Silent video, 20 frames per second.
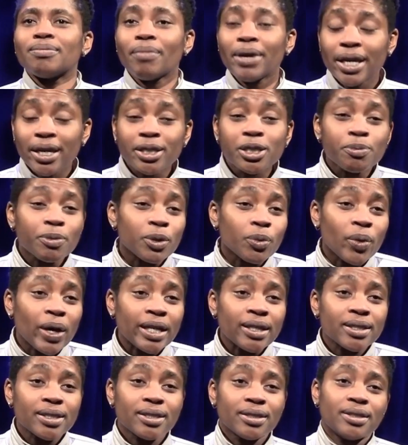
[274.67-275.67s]
My husband
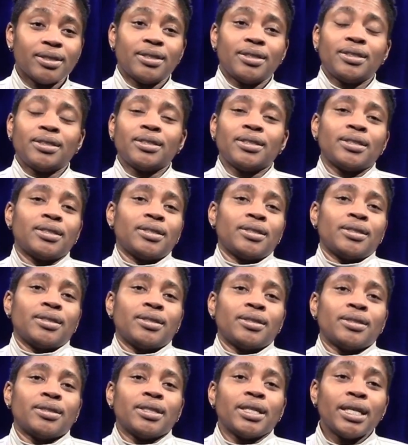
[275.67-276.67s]
went.
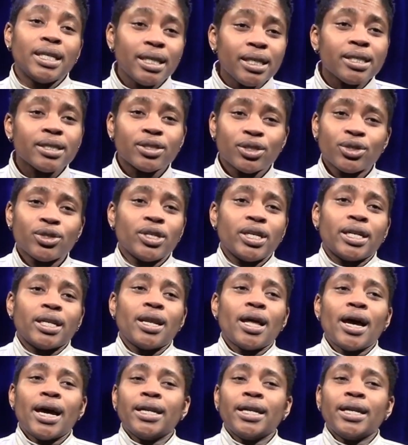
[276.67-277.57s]
He stood in